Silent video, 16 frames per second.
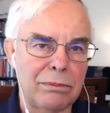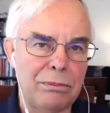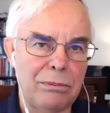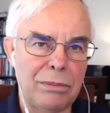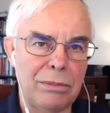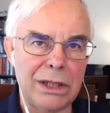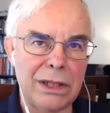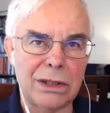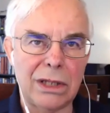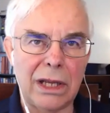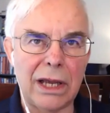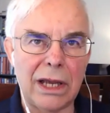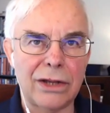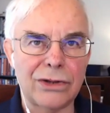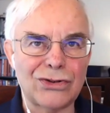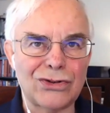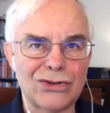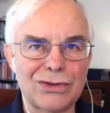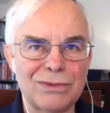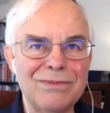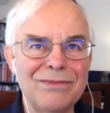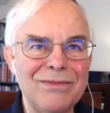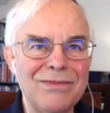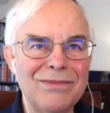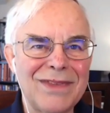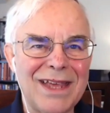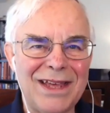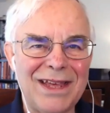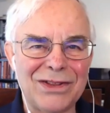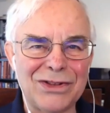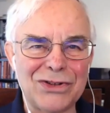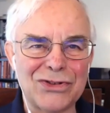B T S
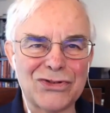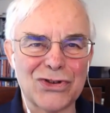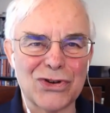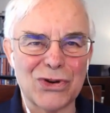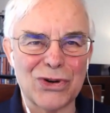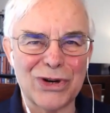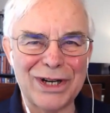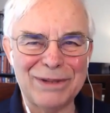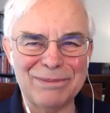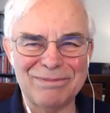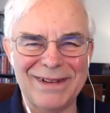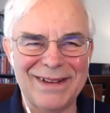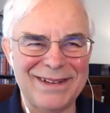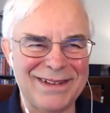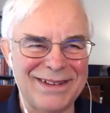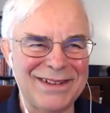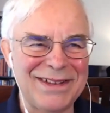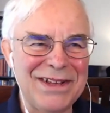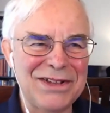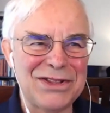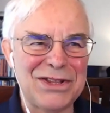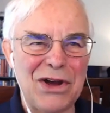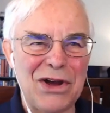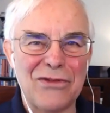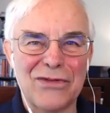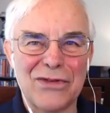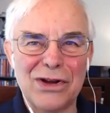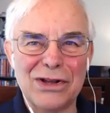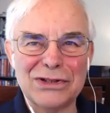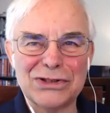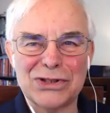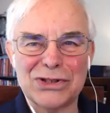in the story, the
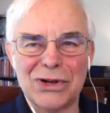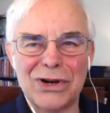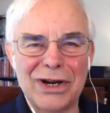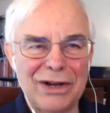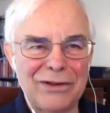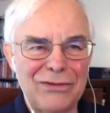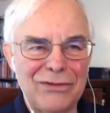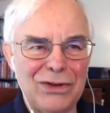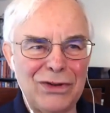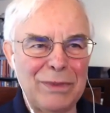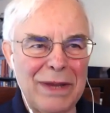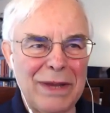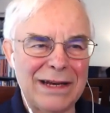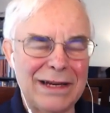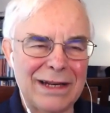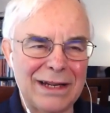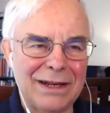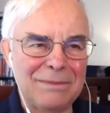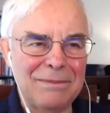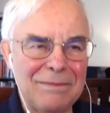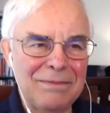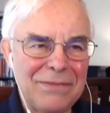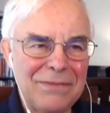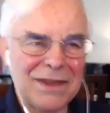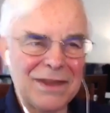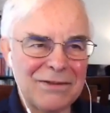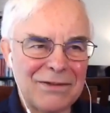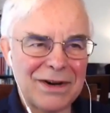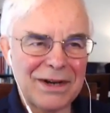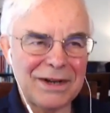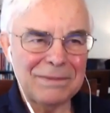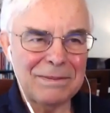overall story of humanity,
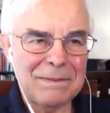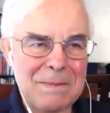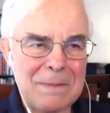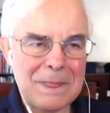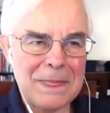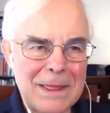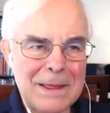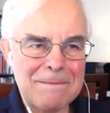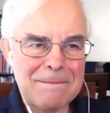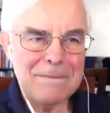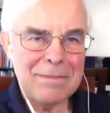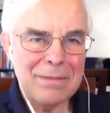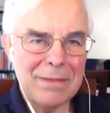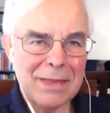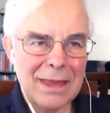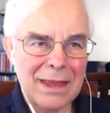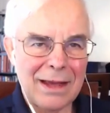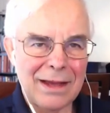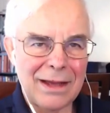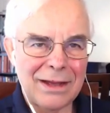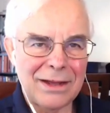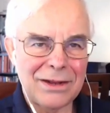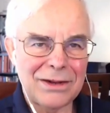right? And, um,